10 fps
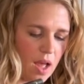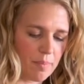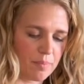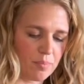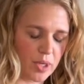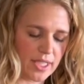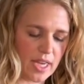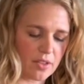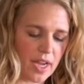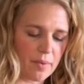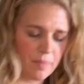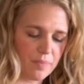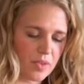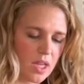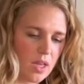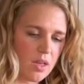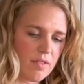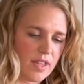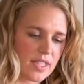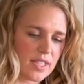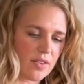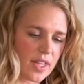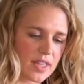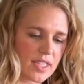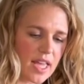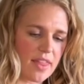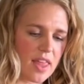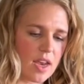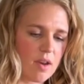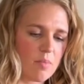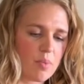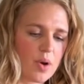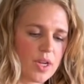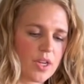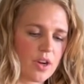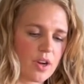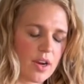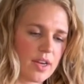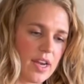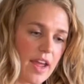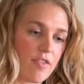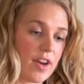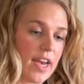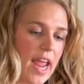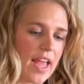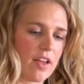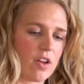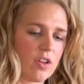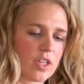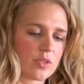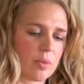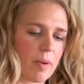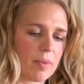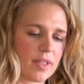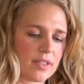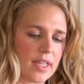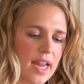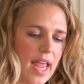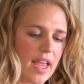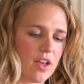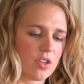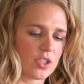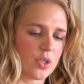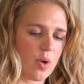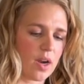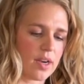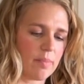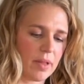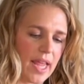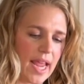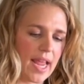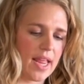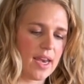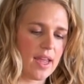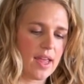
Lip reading: put a towel down, face it down like this, and then put your knife on an angle, because remember there's an angle to our blade,